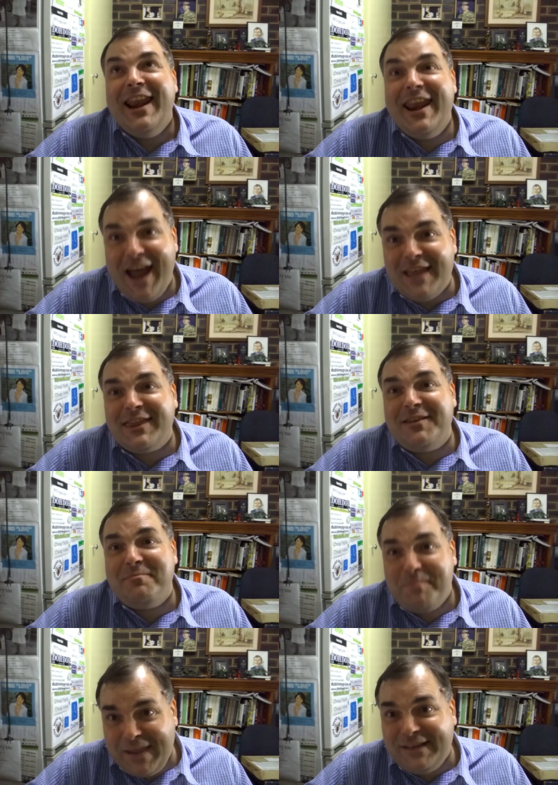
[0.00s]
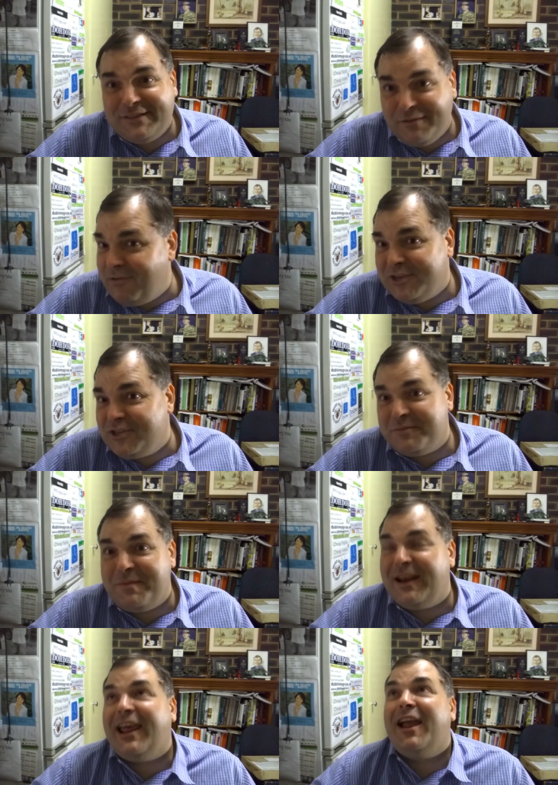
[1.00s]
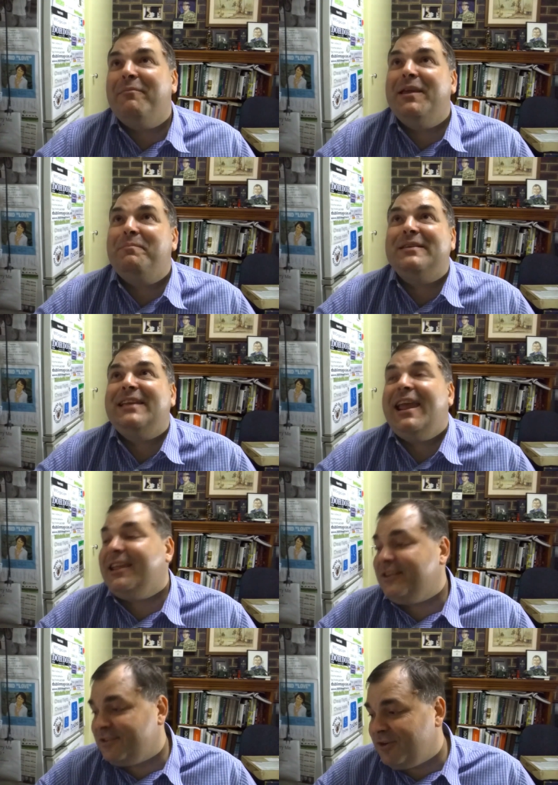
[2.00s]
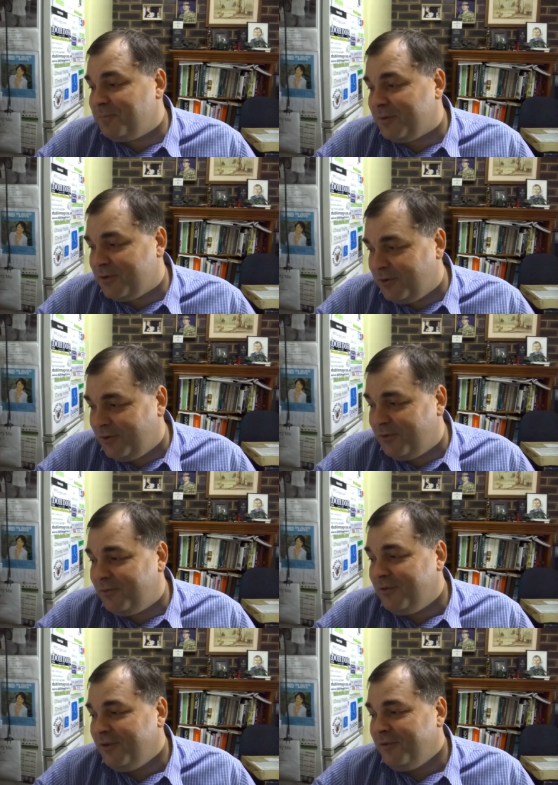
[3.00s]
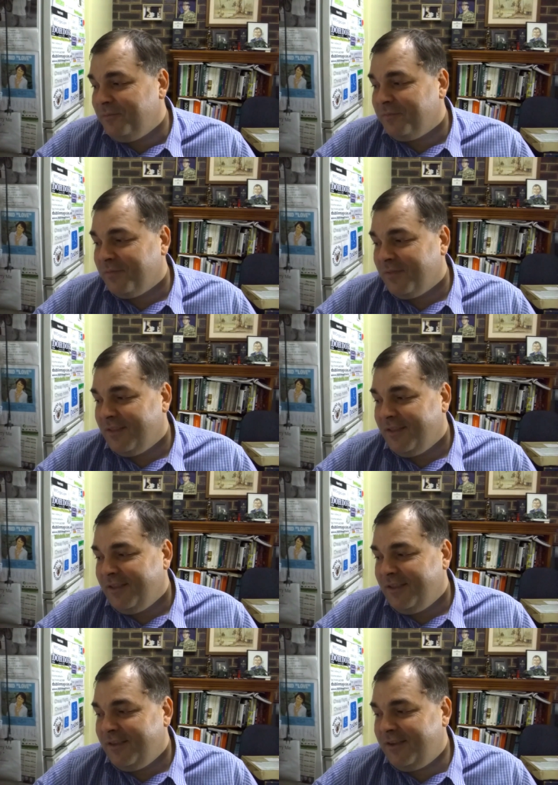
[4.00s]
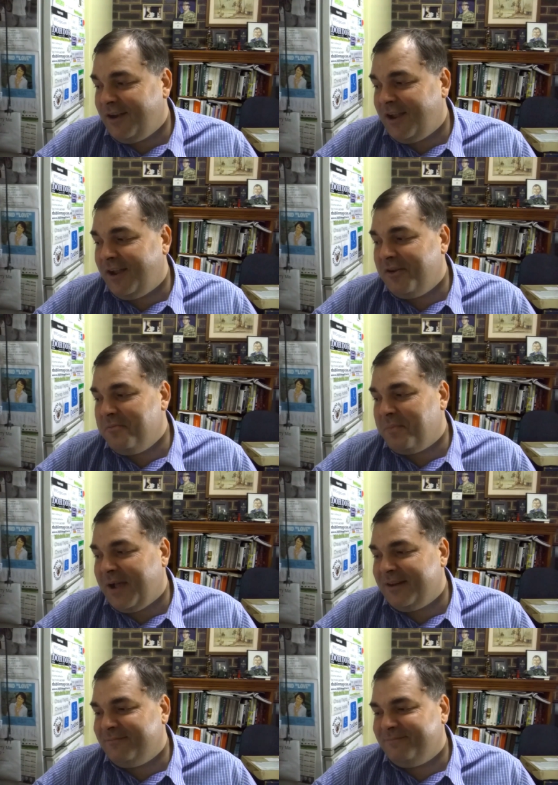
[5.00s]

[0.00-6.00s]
Nothing beats a Richard Mille. I mean, Patek is super cool, you know, but